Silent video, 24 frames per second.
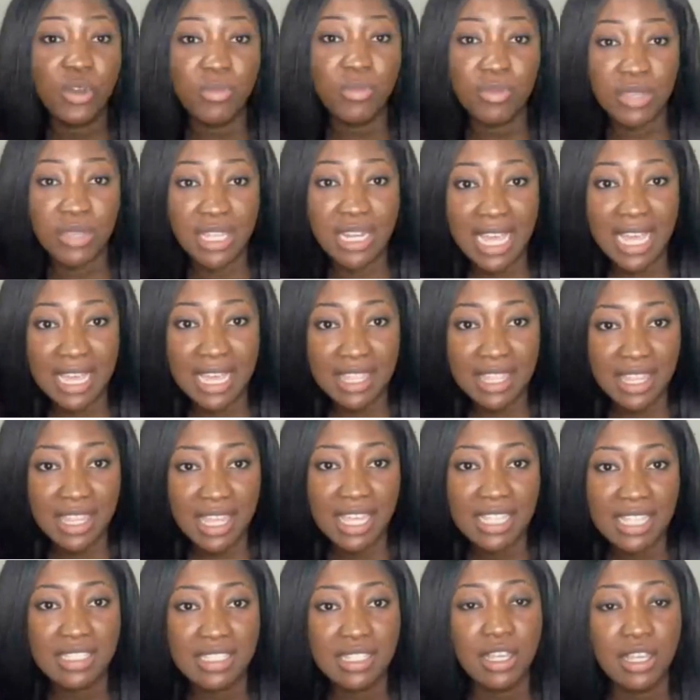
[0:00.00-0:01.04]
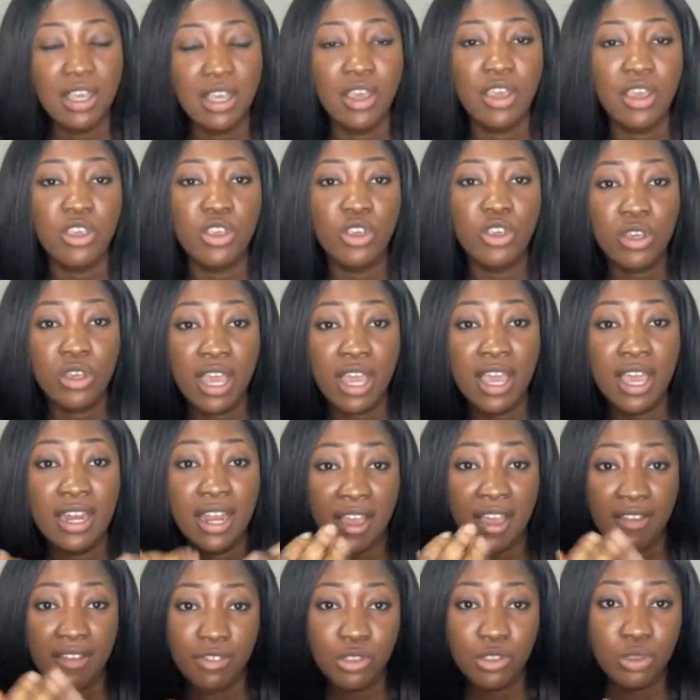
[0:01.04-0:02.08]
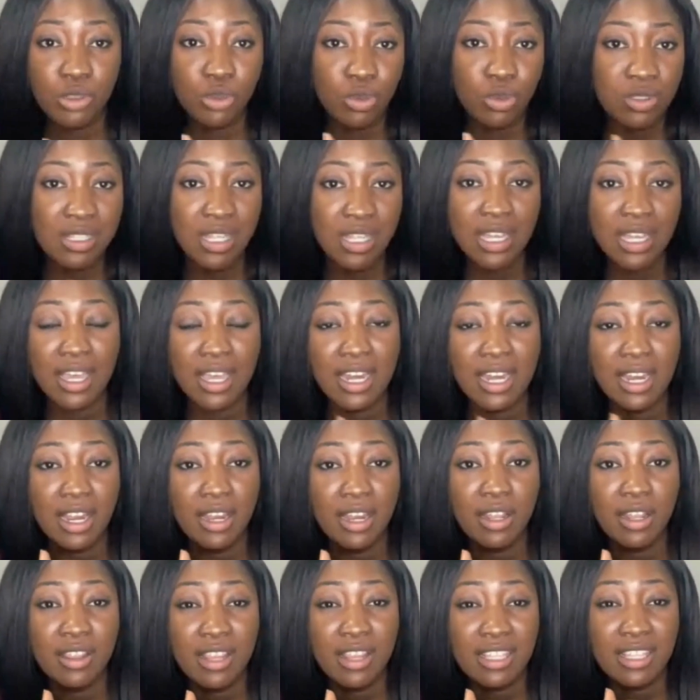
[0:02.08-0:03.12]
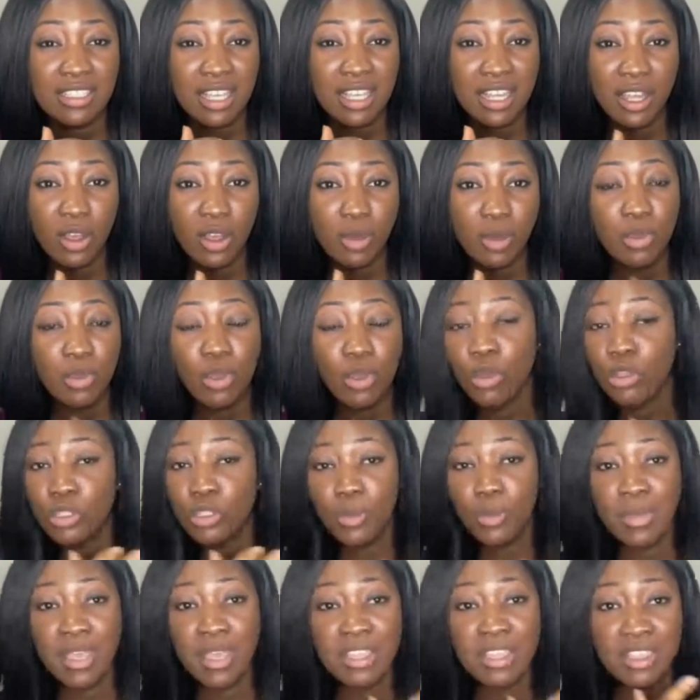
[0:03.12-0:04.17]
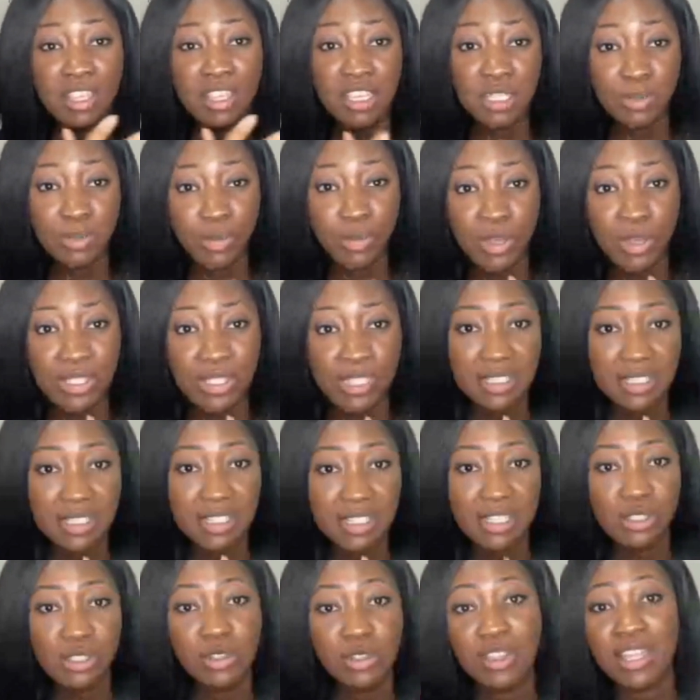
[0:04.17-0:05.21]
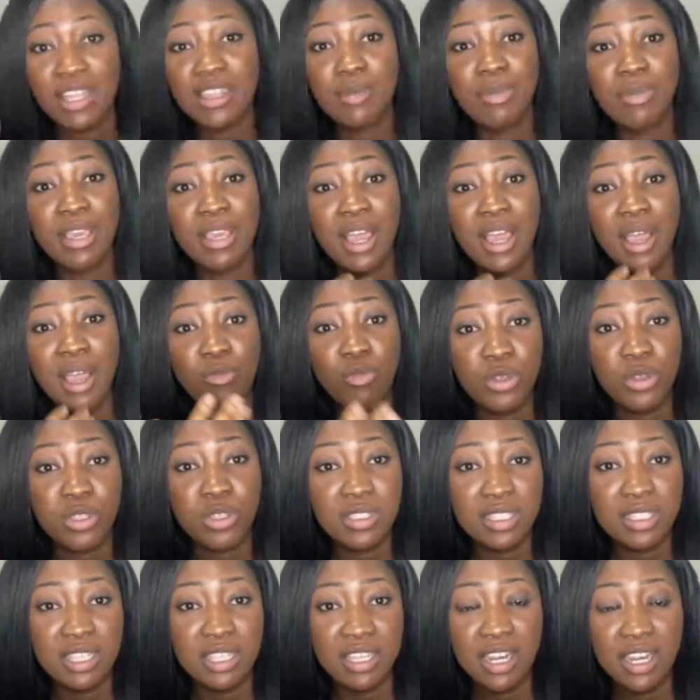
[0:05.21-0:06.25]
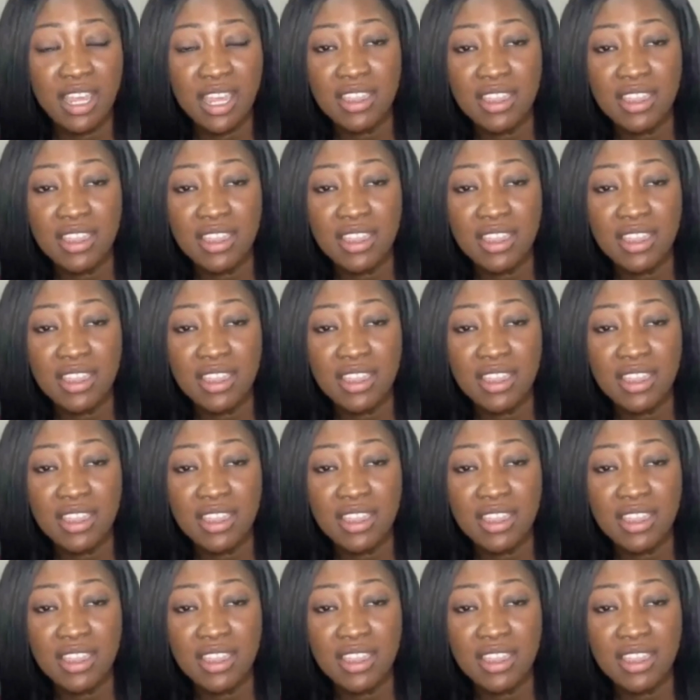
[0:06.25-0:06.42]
not be like that. You can have tools that can help you automate these processes so that they become routine.